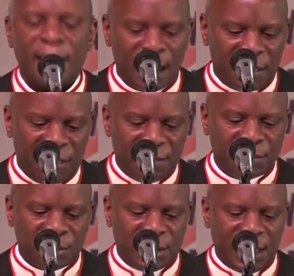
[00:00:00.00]
Our theme
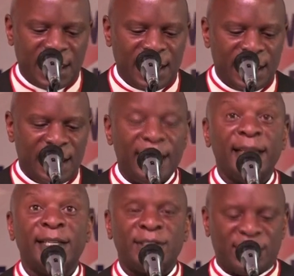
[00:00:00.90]
today
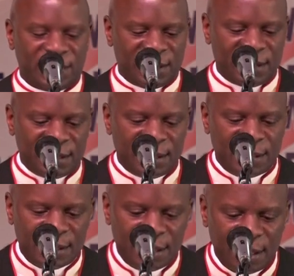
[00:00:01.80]

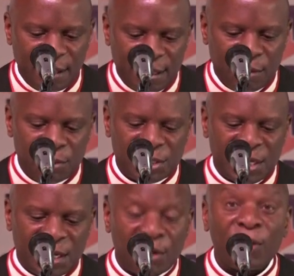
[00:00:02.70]
is the
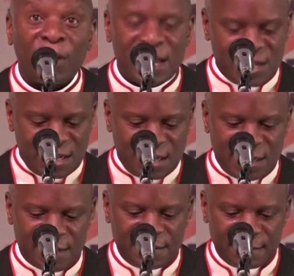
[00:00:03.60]
reason
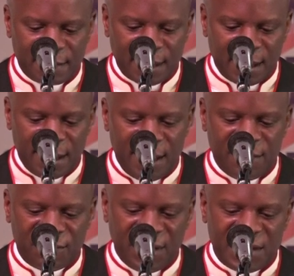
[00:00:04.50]
Christ
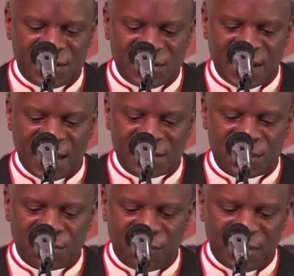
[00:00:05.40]
invites us
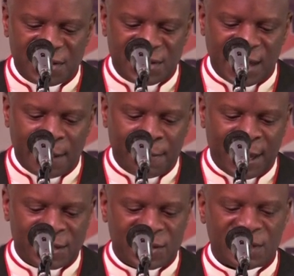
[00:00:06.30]
to face our
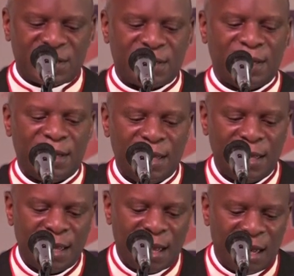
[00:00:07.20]
past
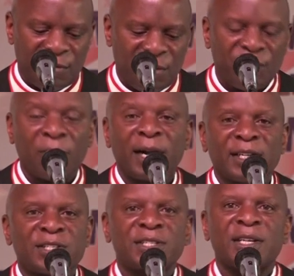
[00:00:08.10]
and
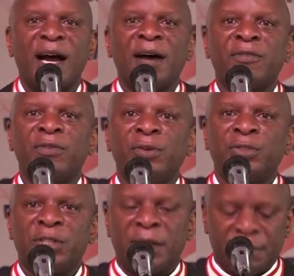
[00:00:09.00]
refocus our
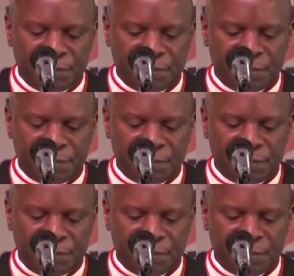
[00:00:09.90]
future.